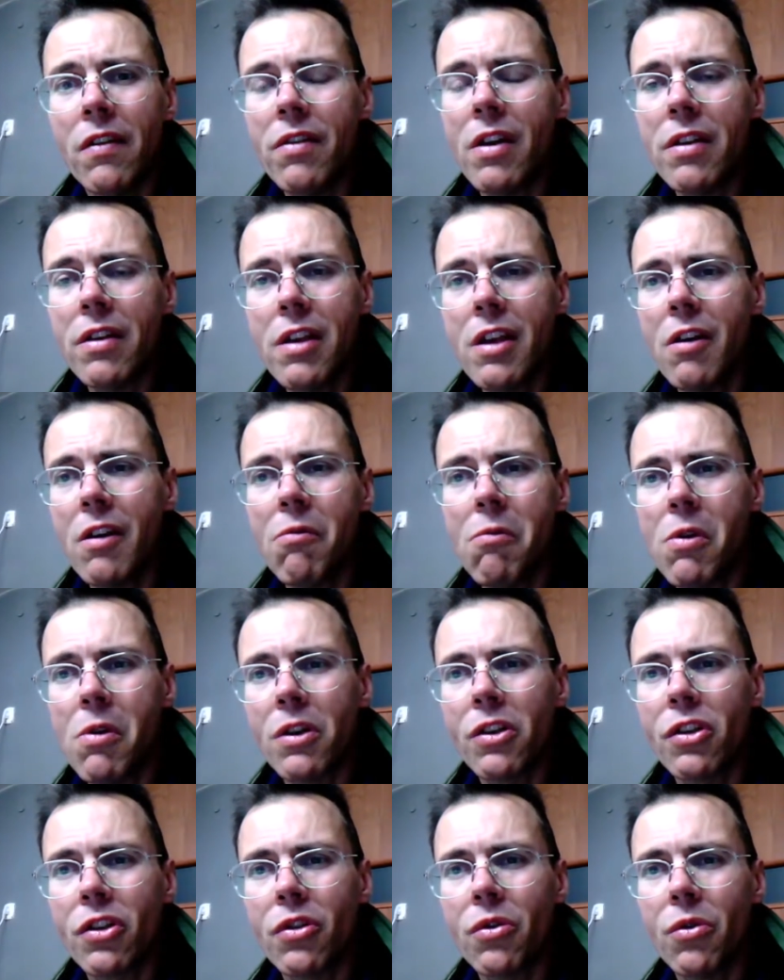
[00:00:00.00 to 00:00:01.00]
The idea
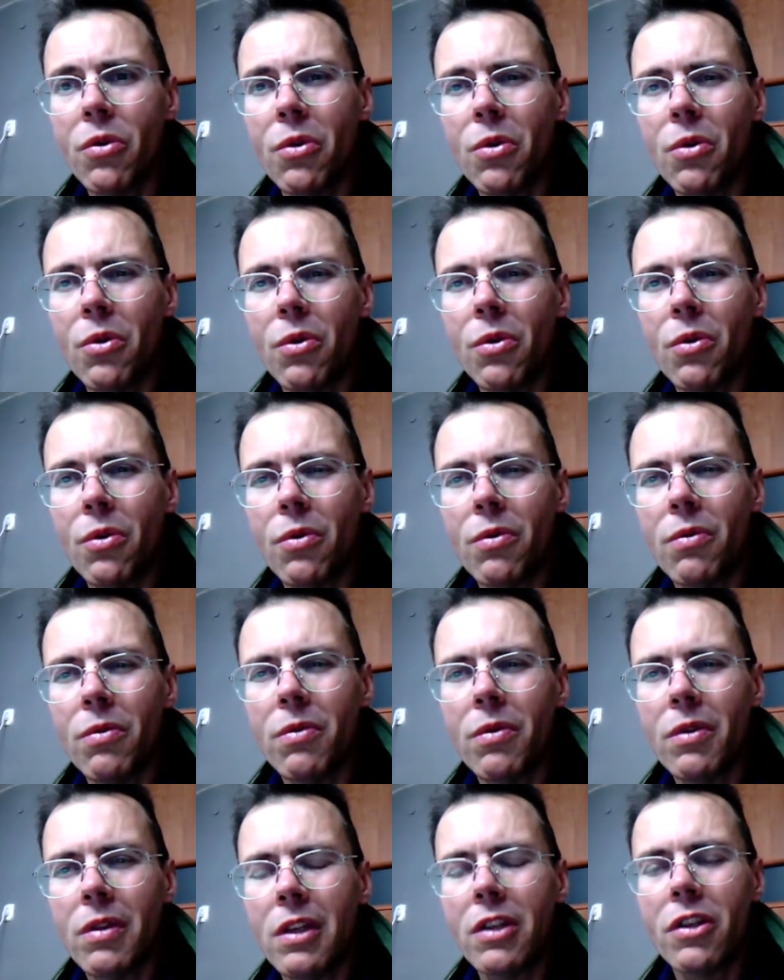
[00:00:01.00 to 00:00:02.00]
was to
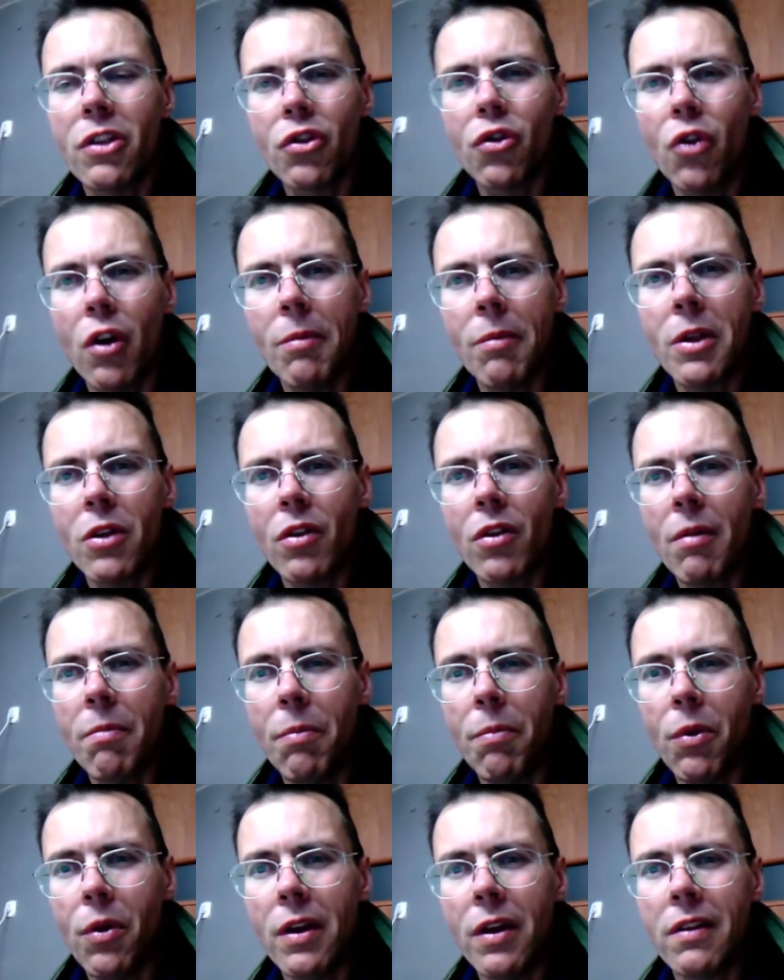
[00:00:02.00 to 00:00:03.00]
destroy me to the
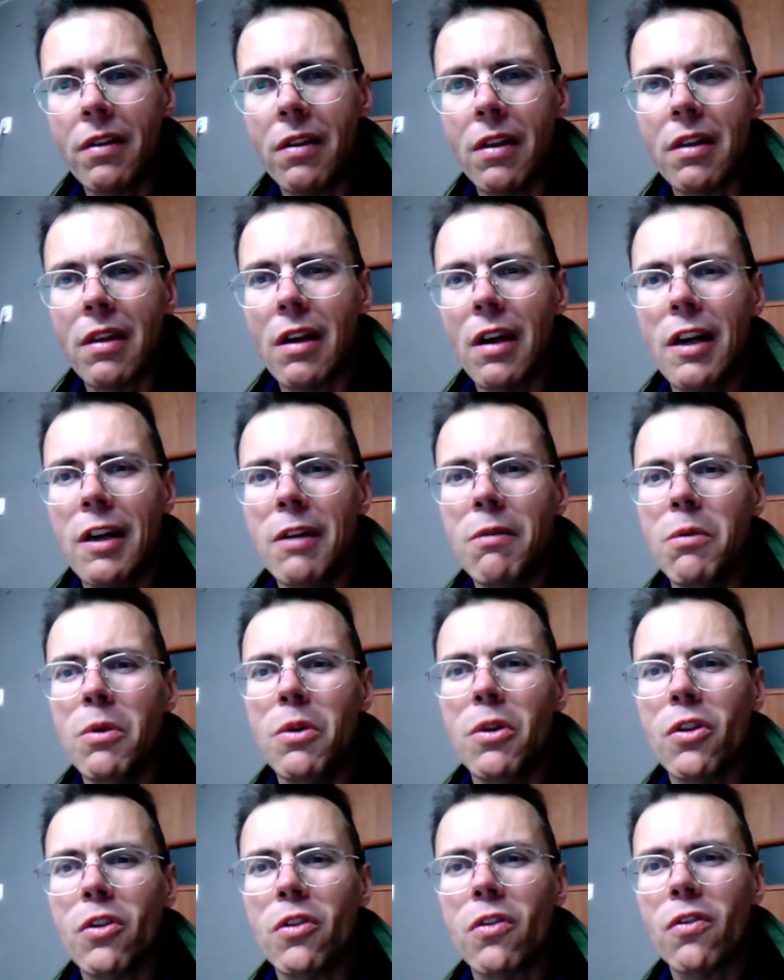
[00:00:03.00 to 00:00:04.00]
point that I
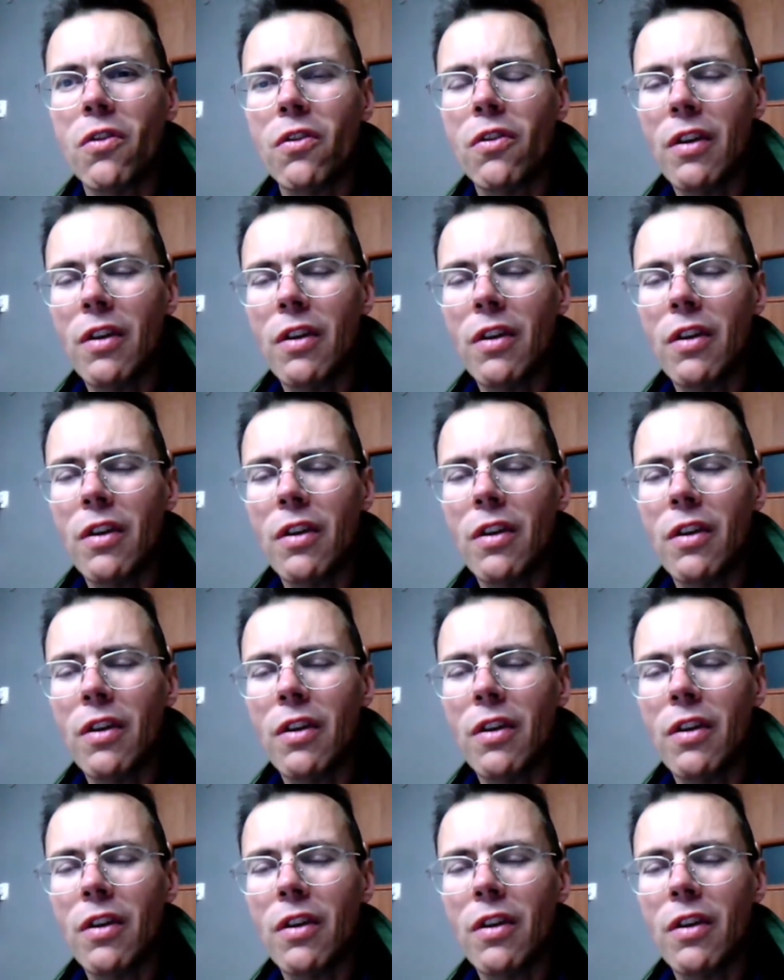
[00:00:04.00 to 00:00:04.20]
would,